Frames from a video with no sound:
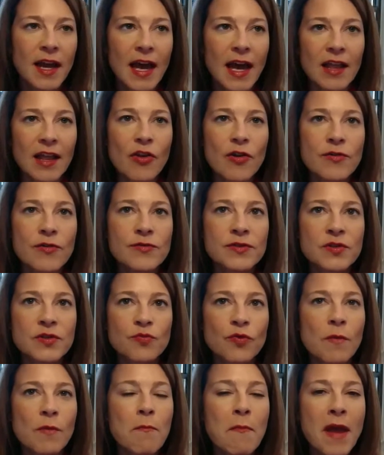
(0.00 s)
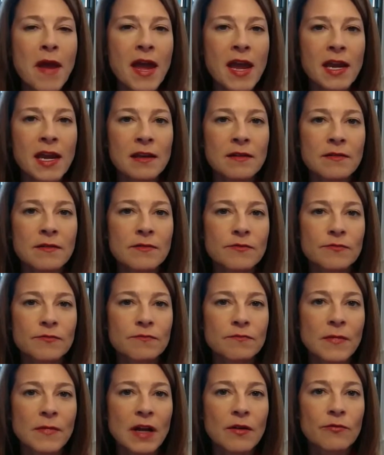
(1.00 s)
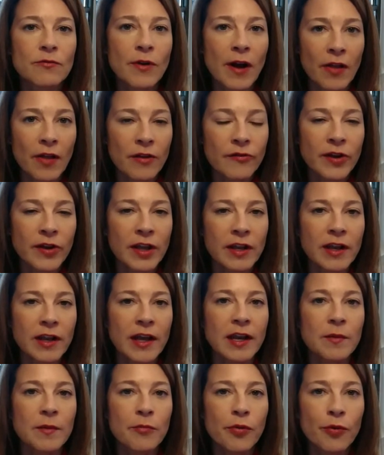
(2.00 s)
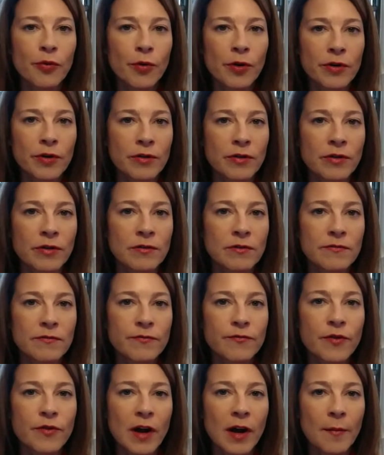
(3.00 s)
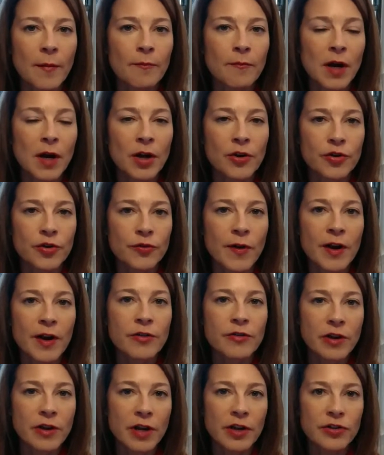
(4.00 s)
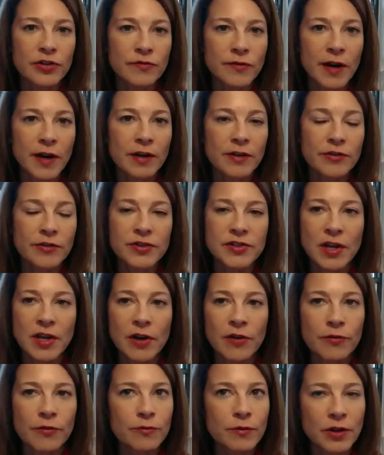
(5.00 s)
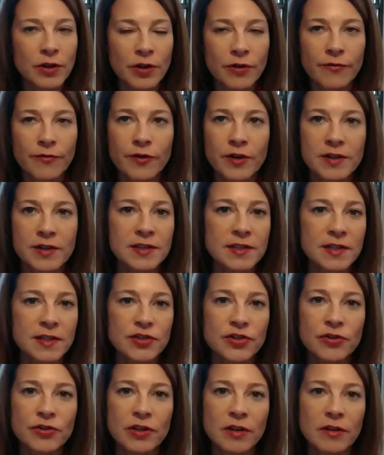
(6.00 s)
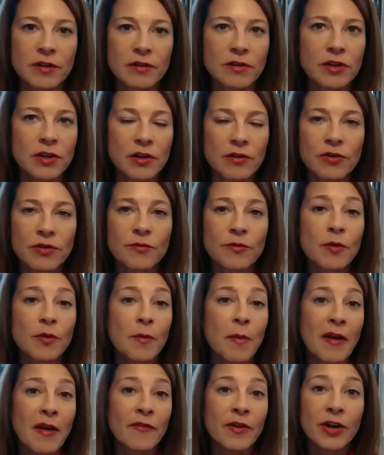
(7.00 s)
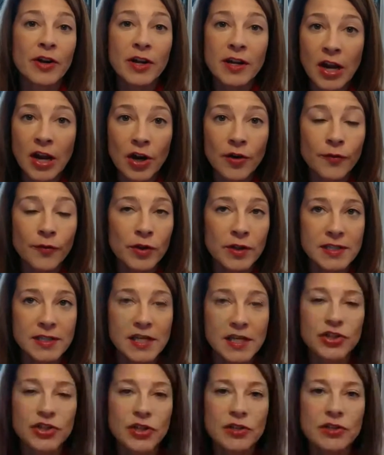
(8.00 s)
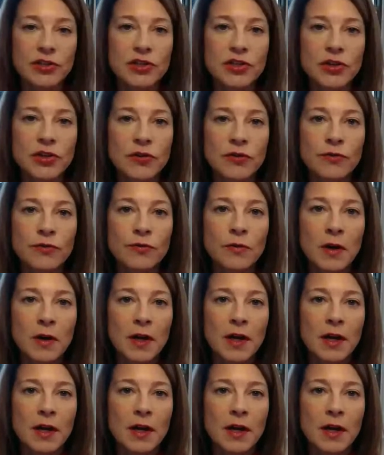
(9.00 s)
and those remain relevant and important from underwriter to underwriter. So, for instance, you're going to pay very careful attention to